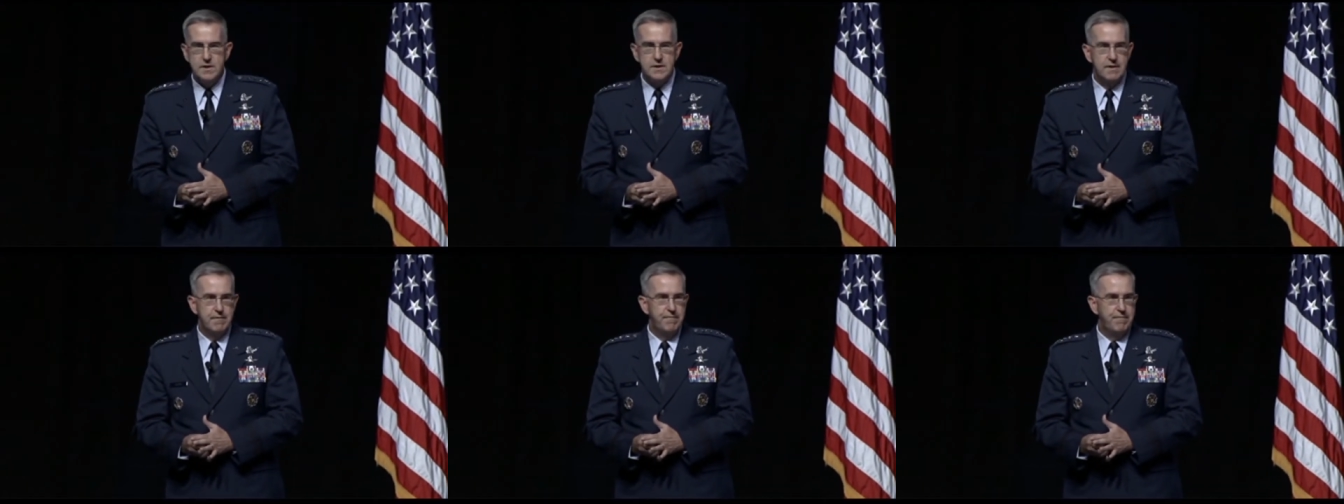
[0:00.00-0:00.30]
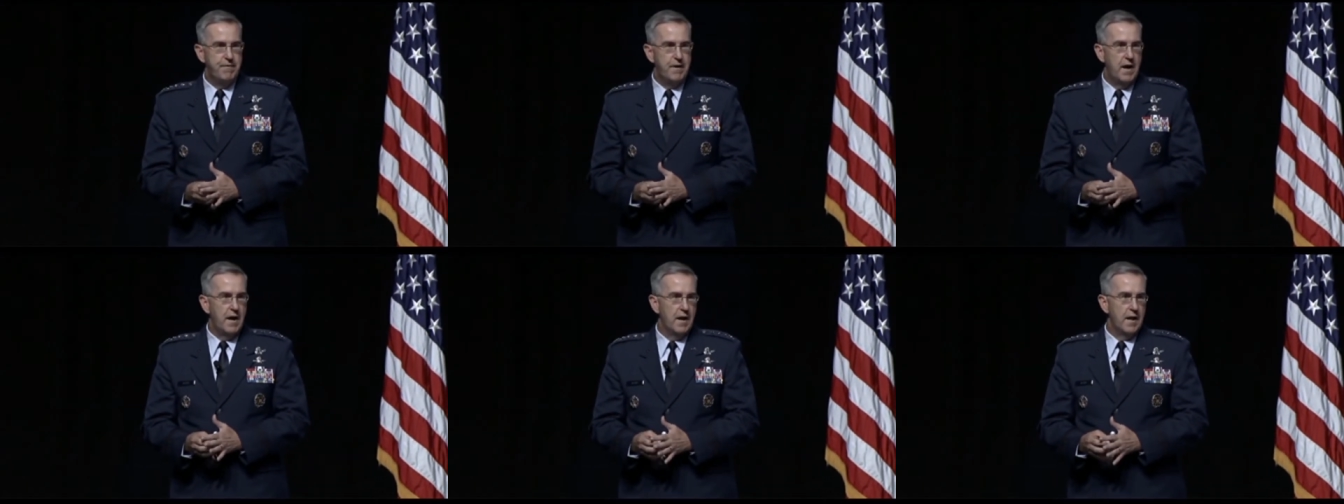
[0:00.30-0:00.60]

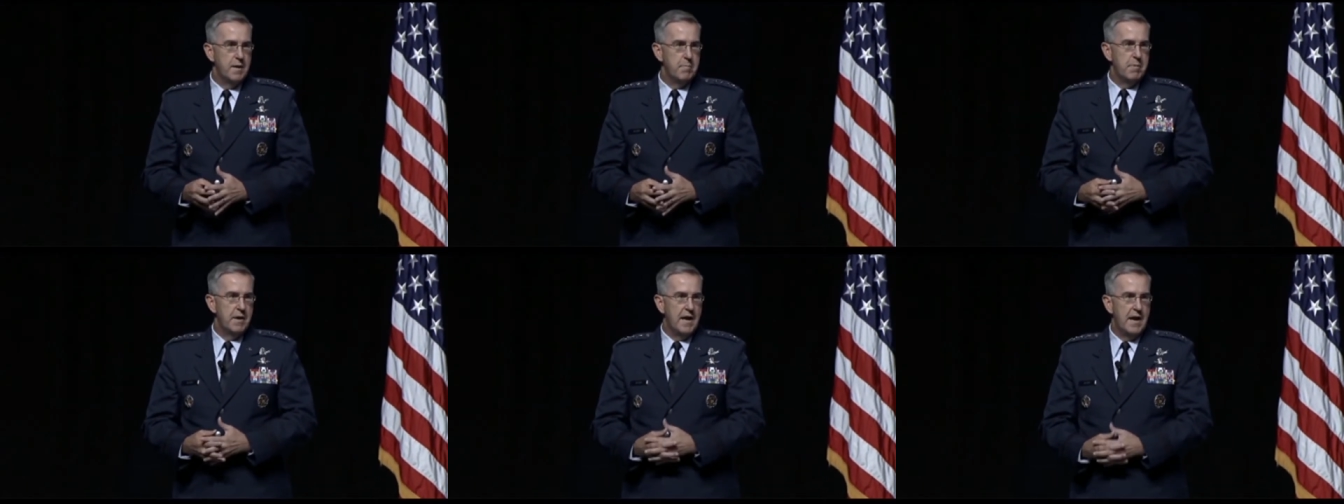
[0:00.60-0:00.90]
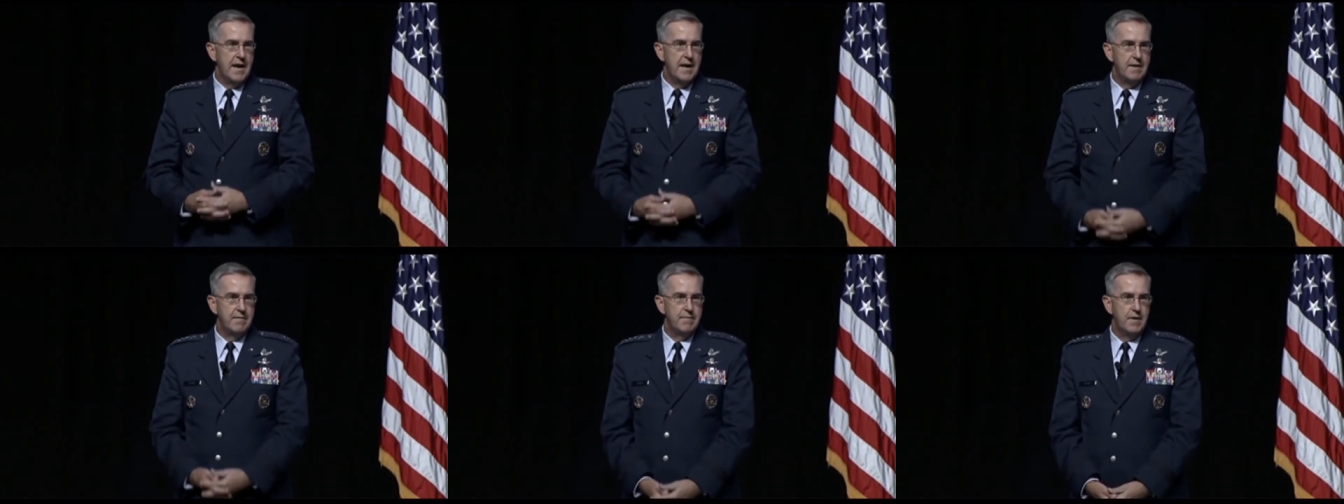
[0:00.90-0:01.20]
was a
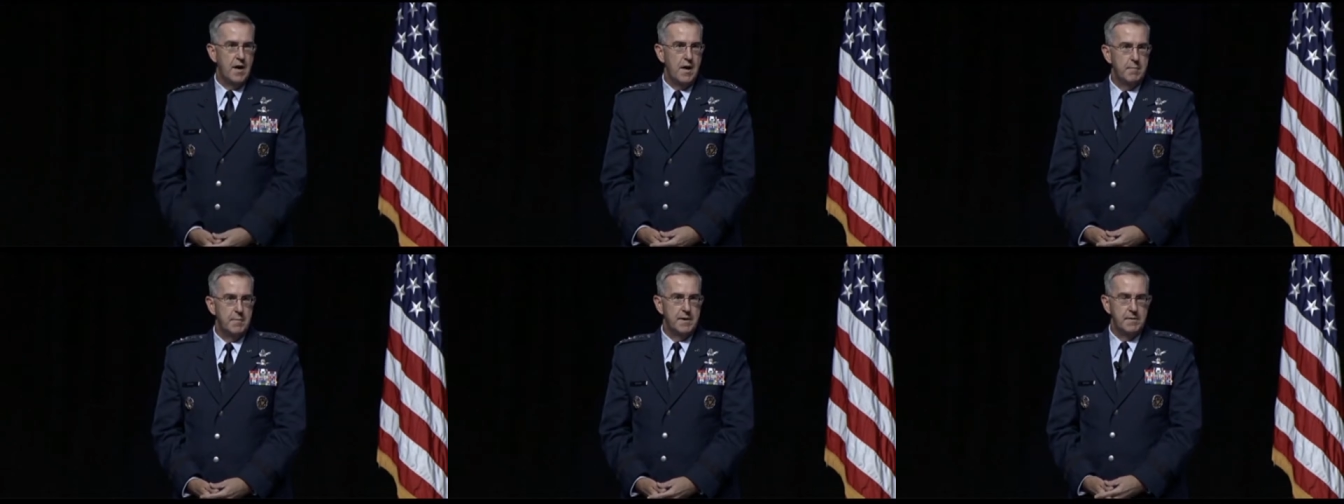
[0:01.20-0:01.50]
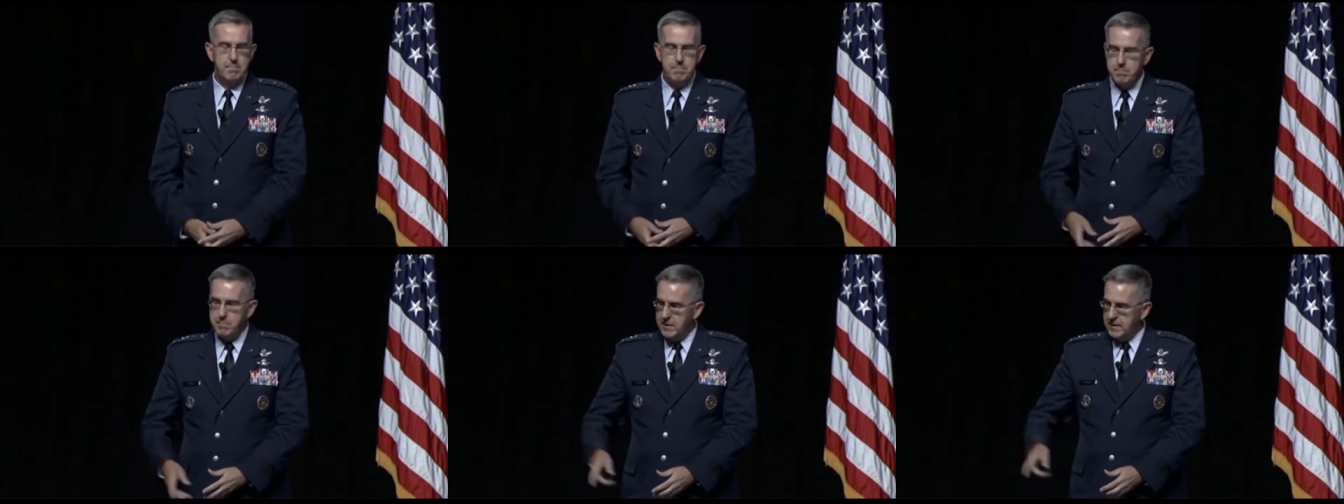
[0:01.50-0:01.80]
fairly benign
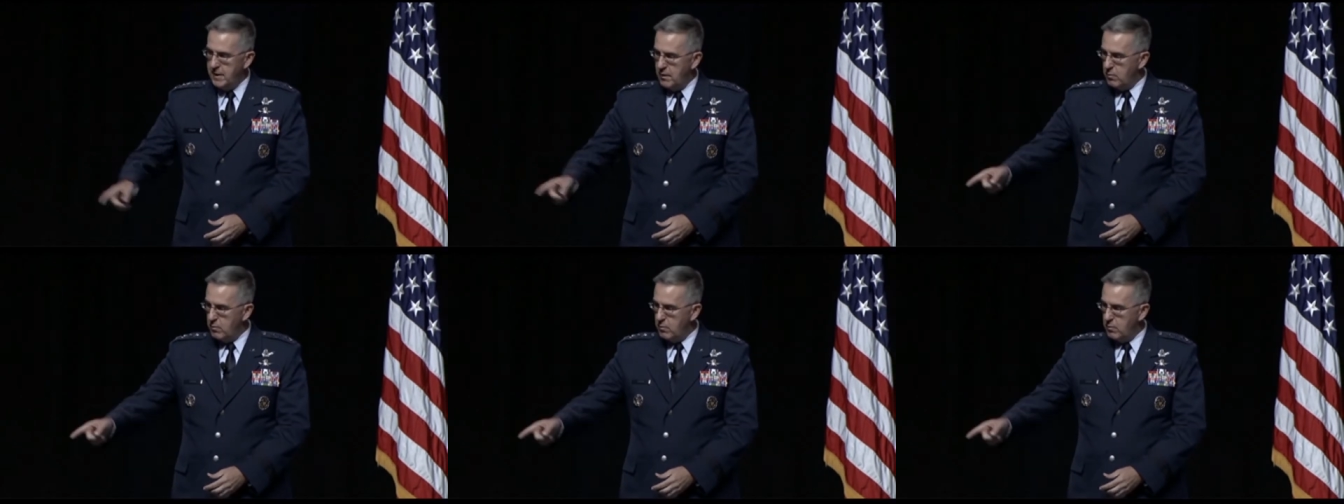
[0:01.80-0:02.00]
environment,